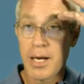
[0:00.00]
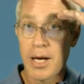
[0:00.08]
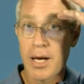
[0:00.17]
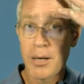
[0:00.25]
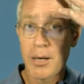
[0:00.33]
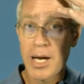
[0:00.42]

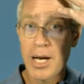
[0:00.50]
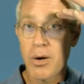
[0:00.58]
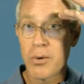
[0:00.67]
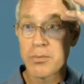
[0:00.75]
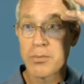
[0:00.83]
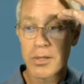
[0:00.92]

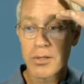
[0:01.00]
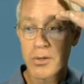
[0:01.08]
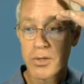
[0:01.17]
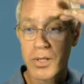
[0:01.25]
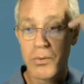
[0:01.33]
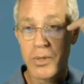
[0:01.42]
eyebrow is being
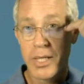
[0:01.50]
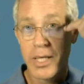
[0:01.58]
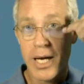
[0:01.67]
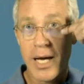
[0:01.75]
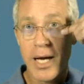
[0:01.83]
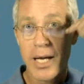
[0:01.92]
associated with the
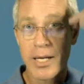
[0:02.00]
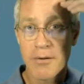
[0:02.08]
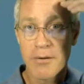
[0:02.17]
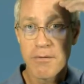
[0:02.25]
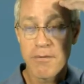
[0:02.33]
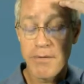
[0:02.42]
eye, not
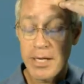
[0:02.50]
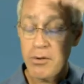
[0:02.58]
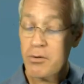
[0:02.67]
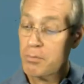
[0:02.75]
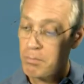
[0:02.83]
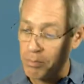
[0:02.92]
the
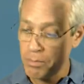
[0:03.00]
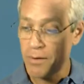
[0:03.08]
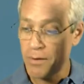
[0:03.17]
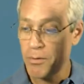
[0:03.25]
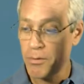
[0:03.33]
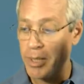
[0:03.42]
face.
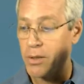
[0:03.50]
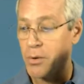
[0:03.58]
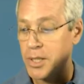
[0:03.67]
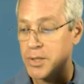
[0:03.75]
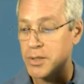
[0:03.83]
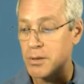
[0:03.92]
Not for me to
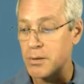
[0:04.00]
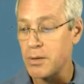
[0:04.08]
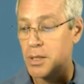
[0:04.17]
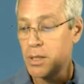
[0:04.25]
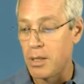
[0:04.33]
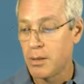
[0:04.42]
question,
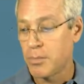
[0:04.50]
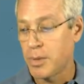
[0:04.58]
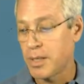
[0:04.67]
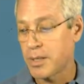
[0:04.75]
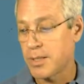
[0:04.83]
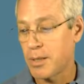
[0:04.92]

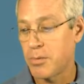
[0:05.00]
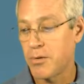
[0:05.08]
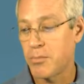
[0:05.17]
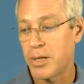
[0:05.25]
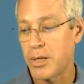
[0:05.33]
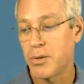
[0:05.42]
but example
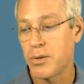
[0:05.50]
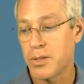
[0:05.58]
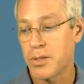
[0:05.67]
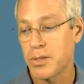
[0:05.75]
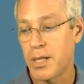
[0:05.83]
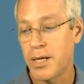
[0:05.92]
of brow
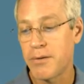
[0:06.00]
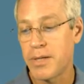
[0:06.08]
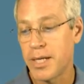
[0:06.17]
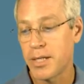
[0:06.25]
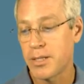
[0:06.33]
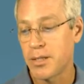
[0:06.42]
ptosis left,
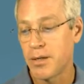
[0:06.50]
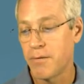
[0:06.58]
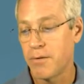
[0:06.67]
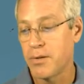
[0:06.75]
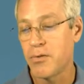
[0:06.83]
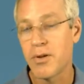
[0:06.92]

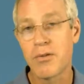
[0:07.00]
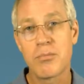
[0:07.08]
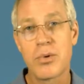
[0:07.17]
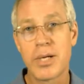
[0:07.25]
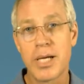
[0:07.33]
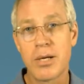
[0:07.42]

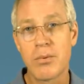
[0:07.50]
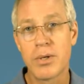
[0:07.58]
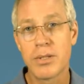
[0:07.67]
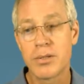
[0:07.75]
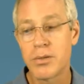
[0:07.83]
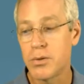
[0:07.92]

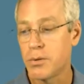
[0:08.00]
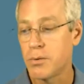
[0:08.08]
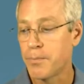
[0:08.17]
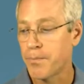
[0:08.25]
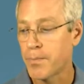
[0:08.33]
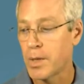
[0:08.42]
H57.812.
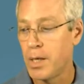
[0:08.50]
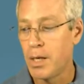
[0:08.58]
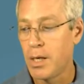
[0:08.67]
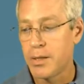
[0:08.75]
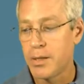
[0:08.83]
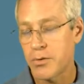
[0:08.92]

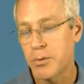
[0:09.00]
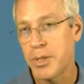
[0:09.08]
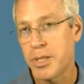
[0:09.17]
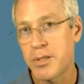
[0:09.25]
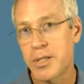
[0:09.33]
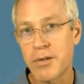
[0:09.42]
This would be
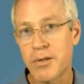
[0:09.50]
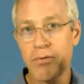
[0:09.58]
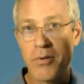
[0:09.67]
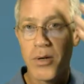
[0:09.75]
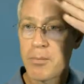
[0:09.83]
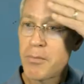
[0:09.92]
distinct
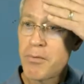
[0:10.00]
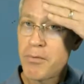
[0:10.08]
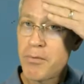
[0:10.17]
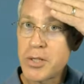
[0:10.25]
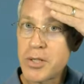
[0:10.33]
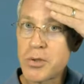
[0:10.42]
from
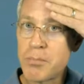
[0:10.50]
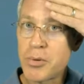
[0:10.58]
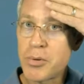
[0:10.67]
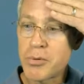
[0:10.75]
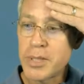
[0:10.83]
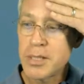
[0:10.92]
facial
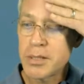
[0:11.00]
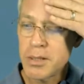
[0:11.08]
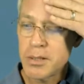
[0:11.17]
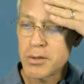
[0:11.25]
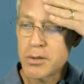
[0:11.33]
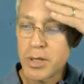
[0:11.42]

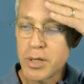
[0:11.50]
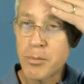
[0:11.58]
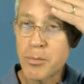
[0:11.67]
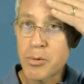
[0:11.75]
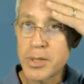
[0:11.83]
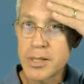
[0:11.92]
paresis or
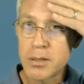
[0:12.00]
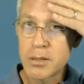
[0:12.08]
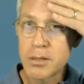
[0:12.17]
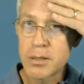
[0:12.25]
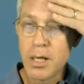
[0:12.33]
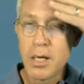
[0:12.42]

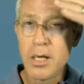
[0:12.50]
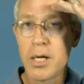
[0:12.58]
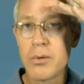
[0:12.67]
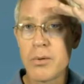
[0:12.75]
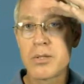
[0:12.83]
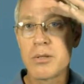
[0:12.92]
hemiparesis,
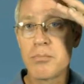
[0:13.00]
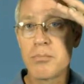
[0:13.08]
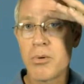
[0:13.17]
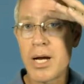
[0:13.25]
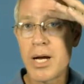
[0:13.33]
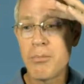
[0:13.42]
in which the
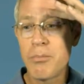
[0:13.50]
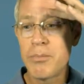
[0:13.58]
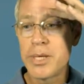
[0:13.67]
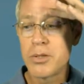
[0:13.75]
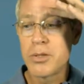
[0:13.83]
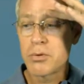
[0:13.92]
brow
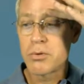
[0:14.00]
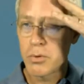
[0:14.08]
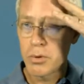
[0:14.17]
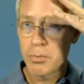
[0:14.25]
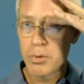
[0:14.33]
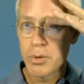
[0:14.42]
may droop.